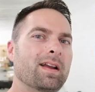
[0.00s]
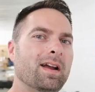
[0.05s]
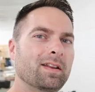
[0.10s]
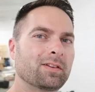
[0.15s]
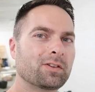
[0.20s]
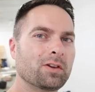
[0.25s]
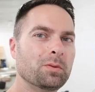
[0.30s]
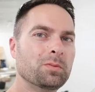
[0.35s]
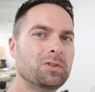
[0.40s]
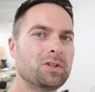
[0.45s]

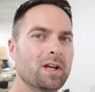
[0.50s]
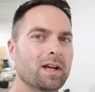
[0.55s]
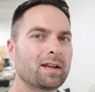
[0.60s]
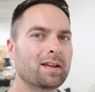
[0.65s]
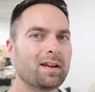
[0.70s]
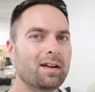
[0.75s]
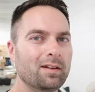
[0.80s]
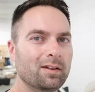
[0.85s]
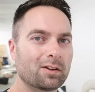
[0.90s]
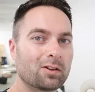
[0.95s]
guys, come
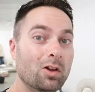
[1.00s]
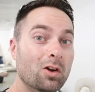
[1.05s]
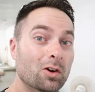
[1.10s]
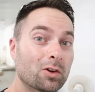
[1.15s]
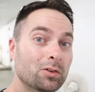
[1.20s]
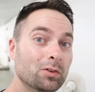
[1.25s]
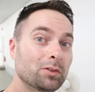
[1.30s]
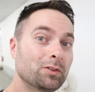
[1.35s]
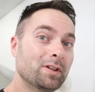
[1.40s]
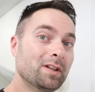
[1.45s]
check out in the
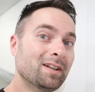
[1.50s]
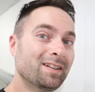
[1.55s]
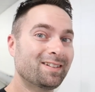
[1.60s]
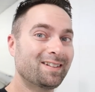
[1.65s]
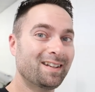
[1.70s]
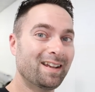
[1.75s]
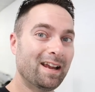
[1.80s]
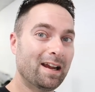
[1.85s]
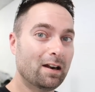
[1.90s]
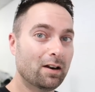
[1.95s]
Clarksville,
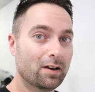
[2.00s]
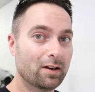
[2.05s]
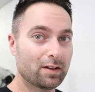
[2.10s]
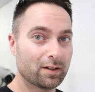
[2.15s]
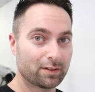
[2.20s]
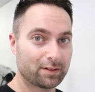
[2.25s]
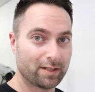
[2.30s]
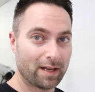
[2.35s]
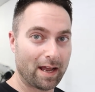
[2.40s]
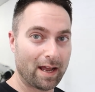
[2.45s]
Tennessee
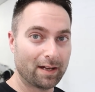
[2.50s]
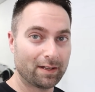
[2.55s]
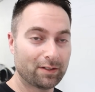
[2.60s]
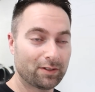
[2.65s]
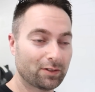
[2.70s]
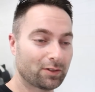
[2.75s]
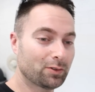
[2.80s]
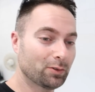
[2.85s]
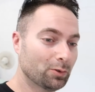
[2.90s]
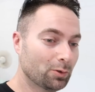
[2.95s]
area,
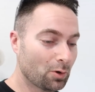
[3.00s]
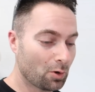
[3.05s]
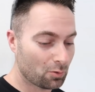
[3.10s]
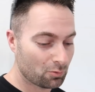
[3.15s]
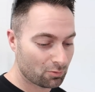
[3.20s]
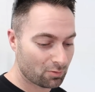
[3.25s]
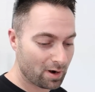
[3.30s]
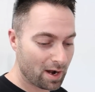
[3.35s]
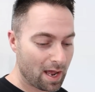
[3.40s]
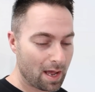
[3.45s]

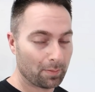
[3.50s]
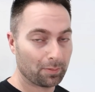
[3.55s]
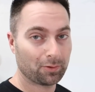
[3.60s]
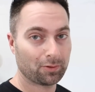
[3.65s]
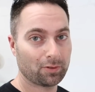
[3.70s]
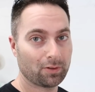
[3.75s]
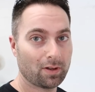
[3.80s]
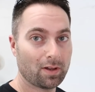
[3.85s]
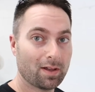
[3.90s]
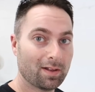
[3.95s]

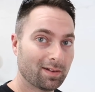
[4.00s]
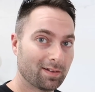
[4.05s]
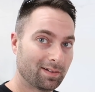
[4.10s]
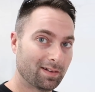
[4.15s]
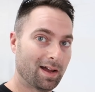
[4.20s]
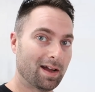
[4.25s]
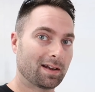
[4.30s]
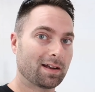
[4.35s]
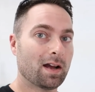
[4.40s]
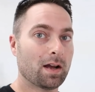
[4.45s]

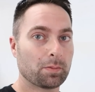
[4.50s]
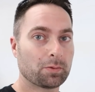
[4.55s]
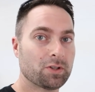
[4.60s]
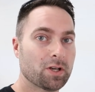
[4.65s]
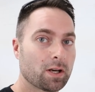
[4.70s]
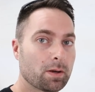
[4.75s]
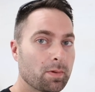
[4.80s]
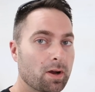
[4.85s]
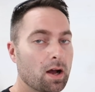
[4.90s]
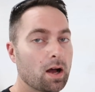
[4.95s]
tacticalwraps.com.
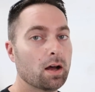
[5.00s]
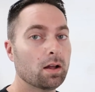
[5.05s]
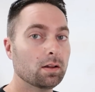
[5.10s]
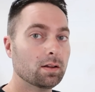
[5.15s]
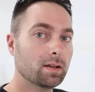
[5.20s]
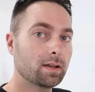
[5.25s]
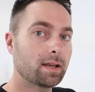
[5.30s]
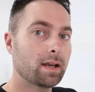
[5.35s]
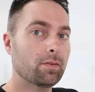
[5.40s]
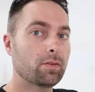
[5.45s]
Check them out.
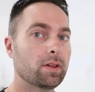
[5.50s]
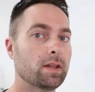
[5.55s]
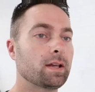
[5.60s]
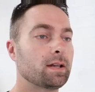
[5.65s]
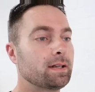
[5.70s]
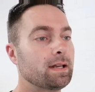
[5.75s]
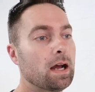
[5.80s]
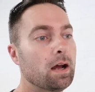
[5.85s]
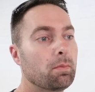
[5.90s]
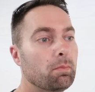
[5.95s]
I'll link
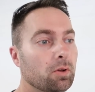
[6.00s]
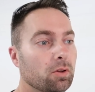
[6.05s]
everything down